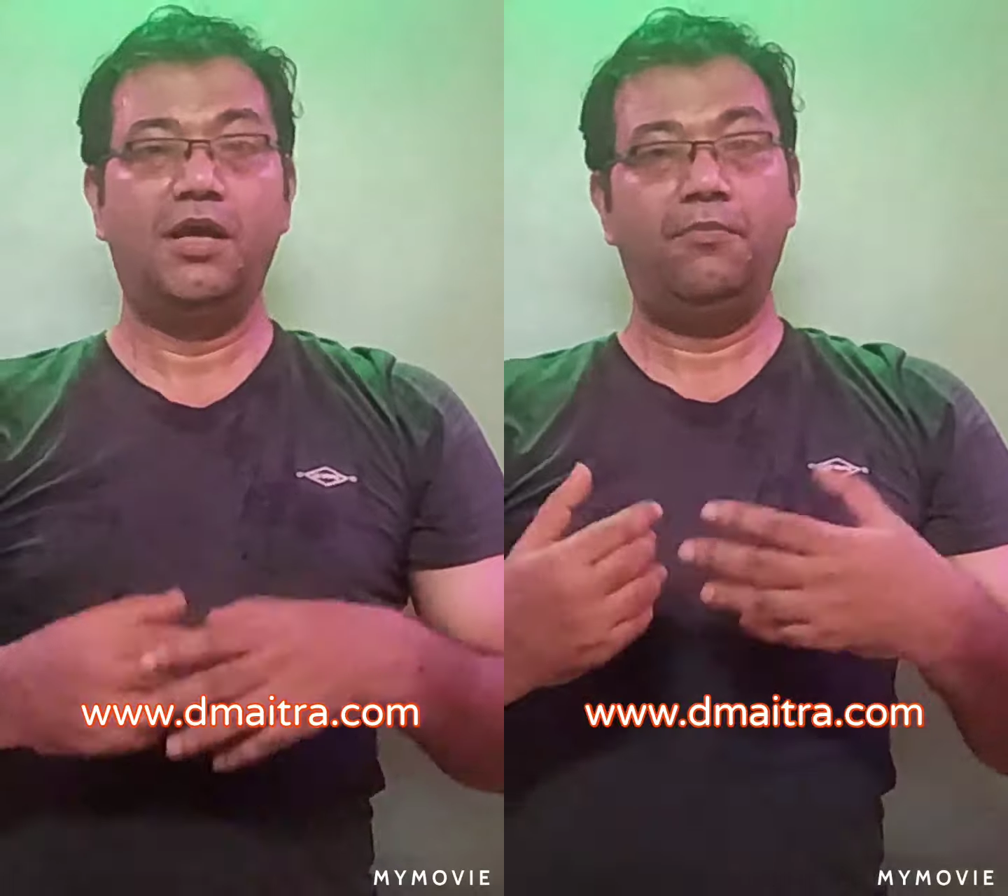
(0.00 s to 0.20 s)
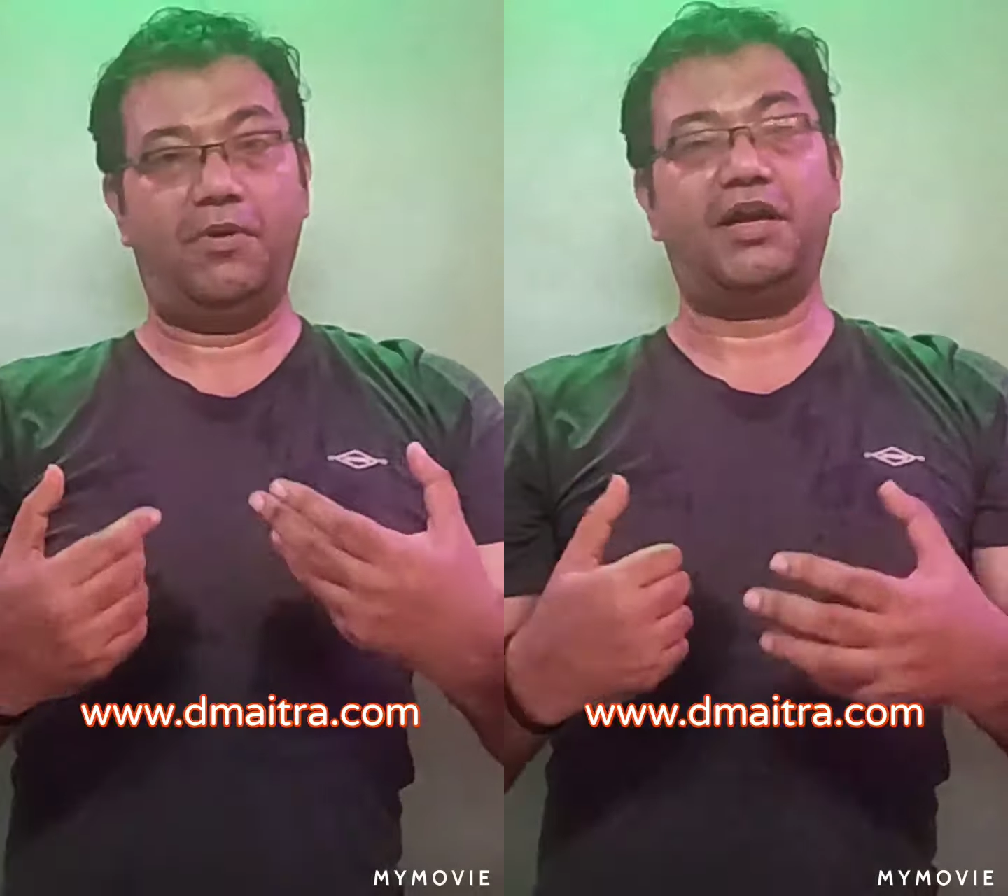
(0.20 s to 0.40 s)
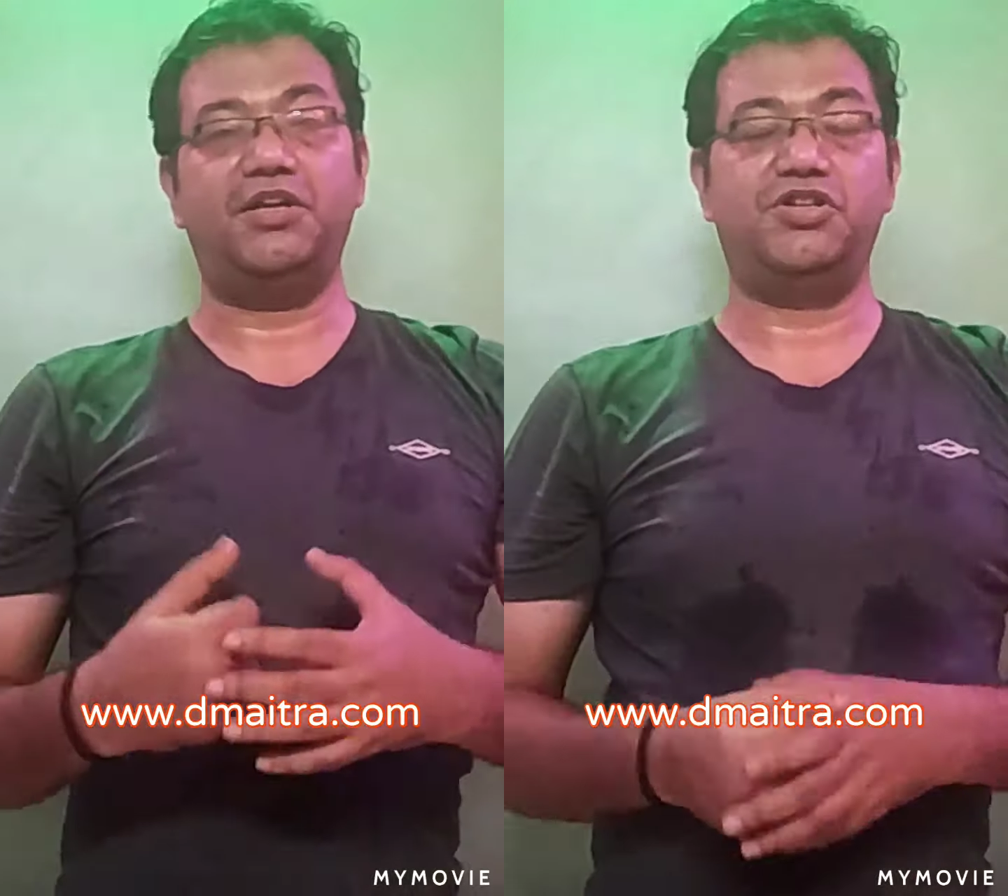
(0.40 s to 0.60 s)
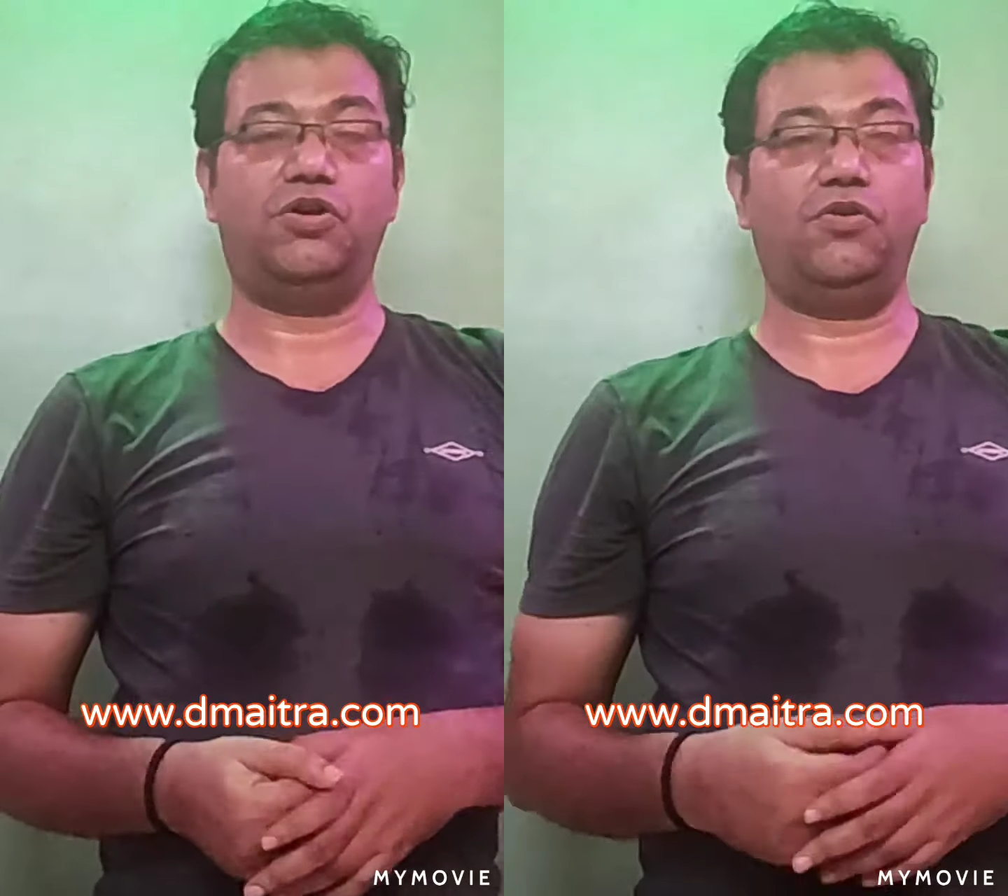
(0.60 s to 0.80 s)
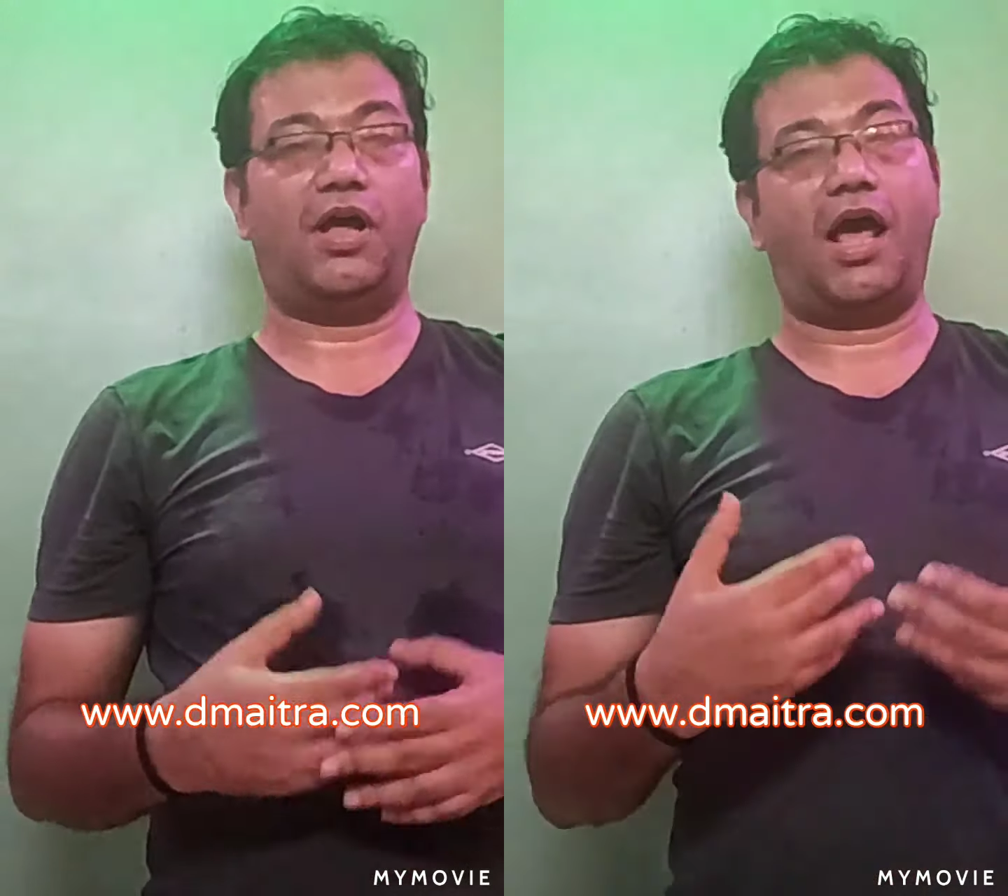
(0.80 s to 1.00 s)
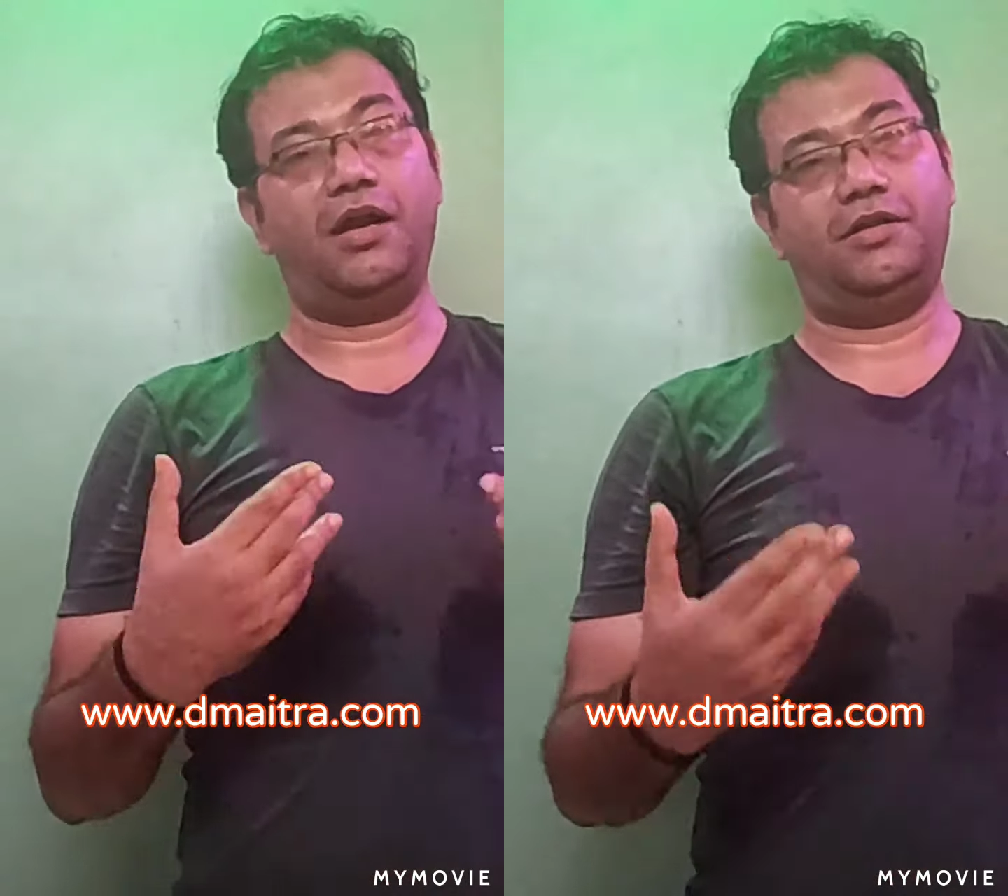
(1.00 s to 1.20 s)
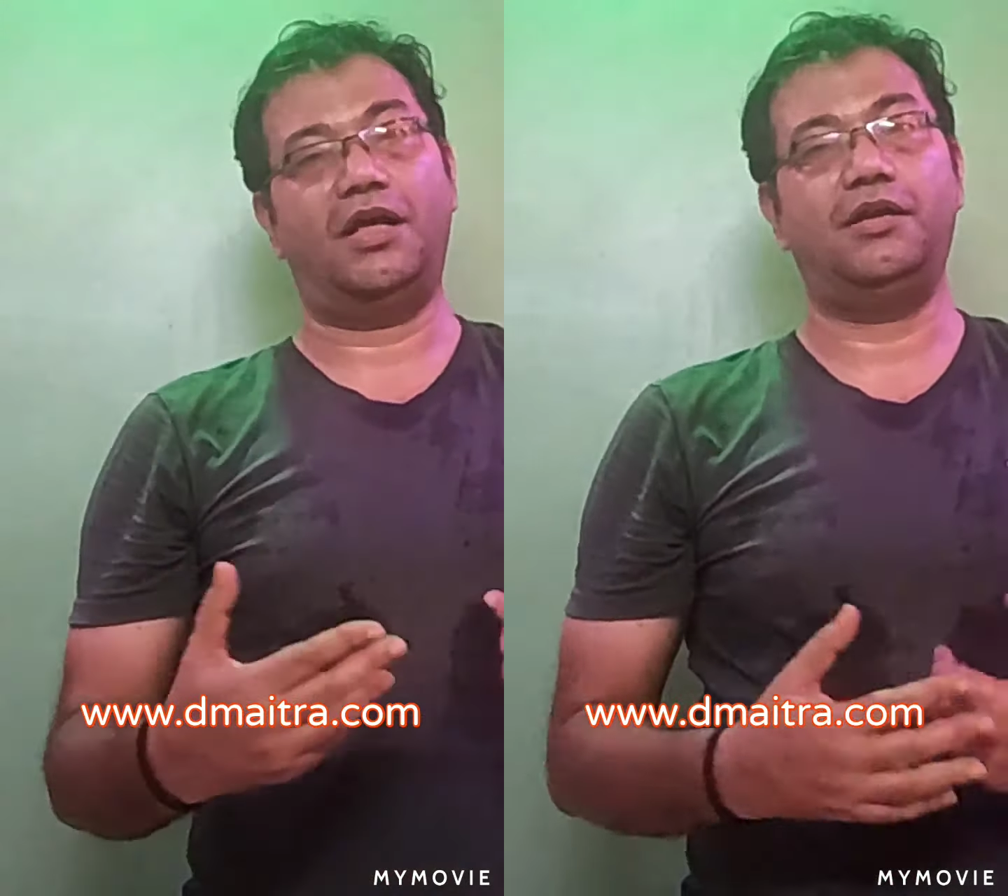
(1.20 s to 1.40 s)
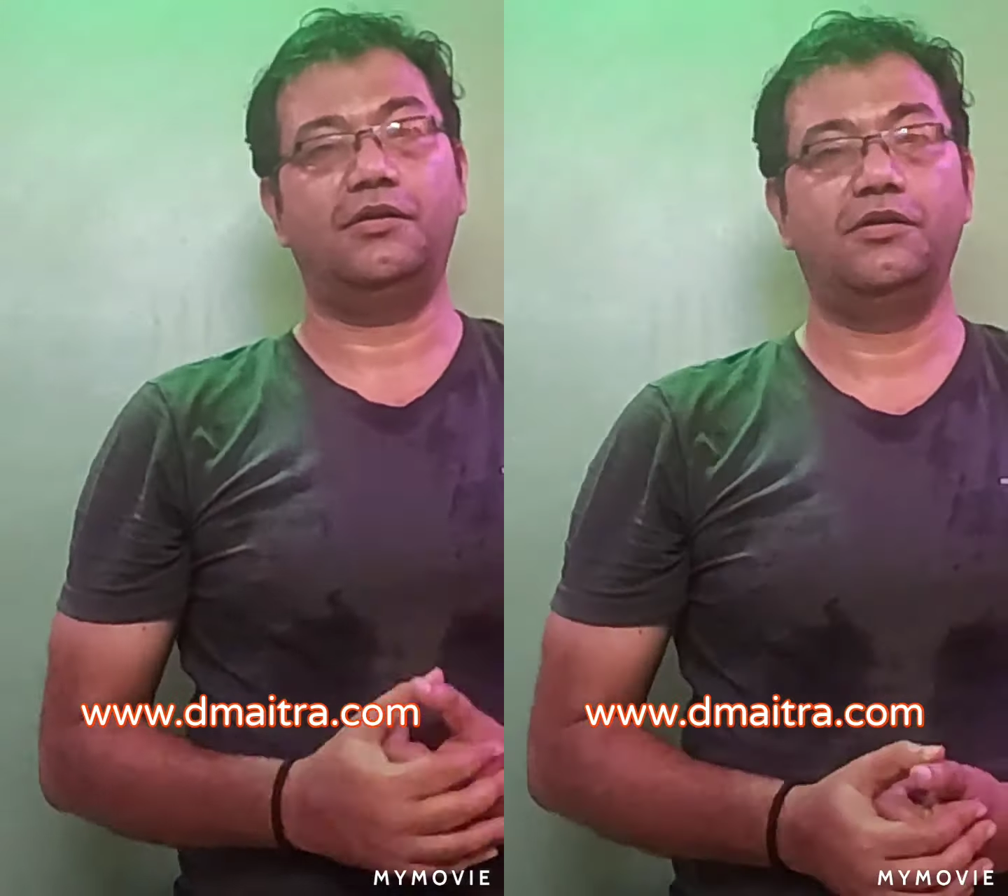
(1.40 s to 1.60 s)
Make it sure and
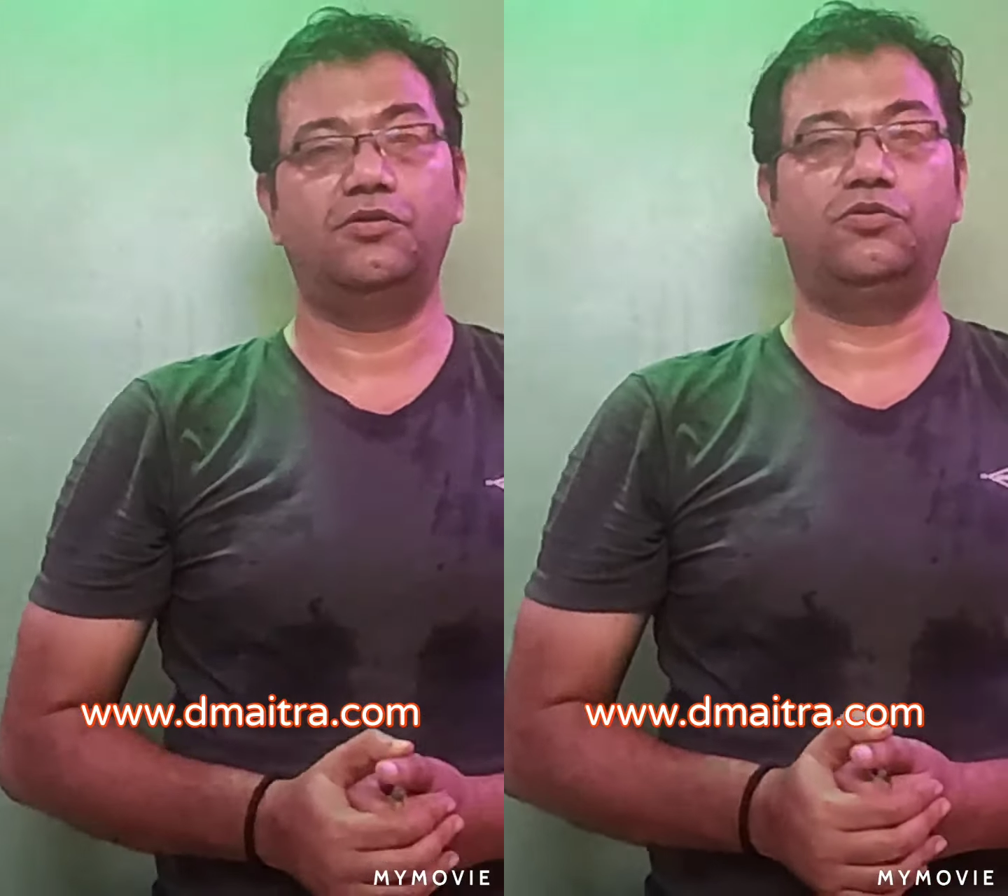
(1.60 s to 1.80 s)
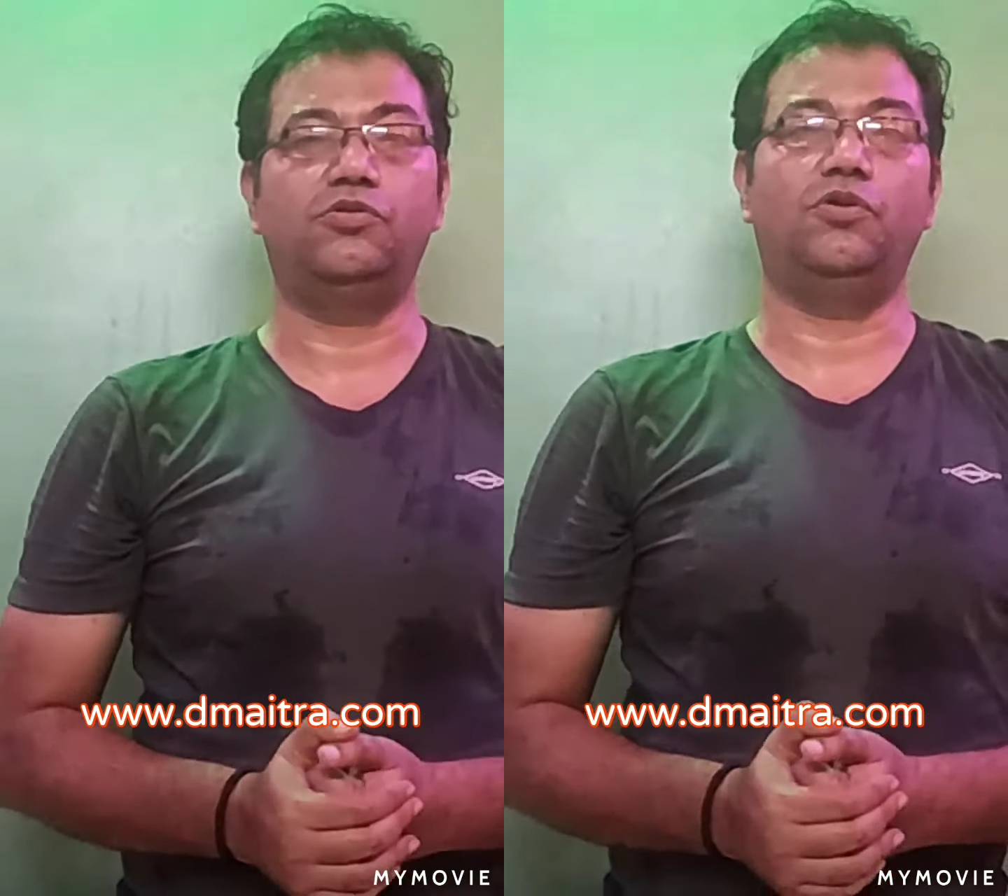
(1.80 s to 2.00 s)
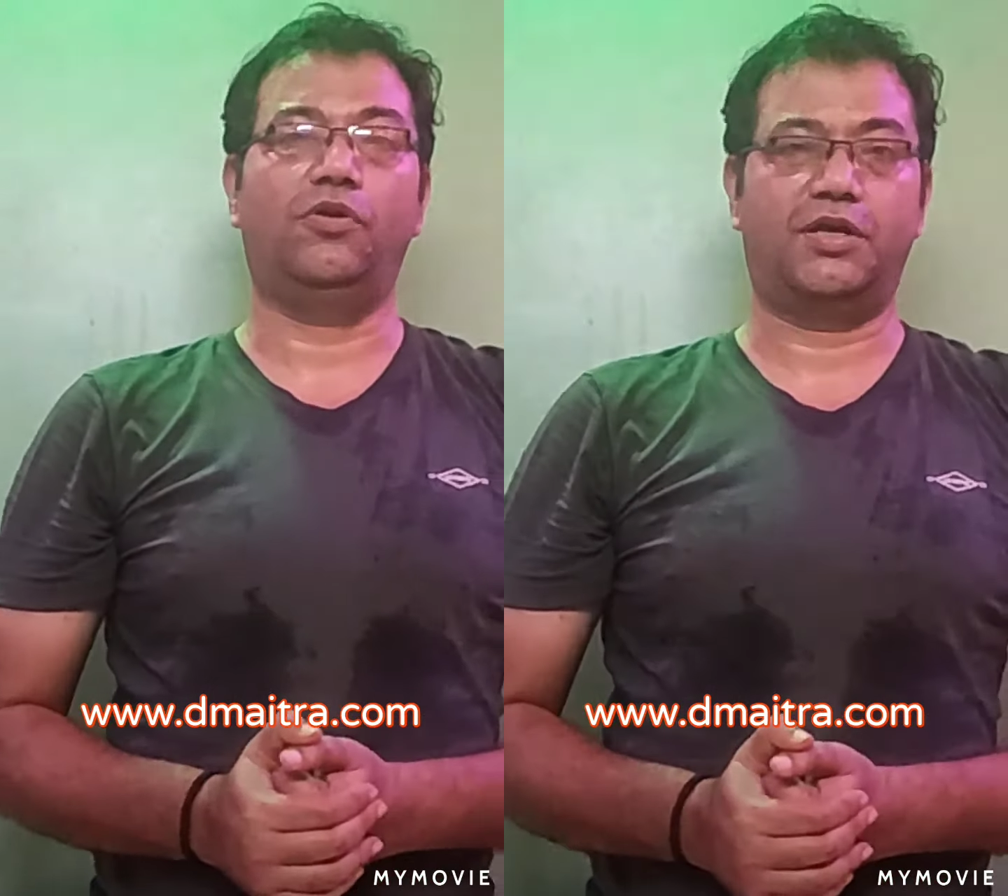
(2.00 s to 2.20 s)
then do your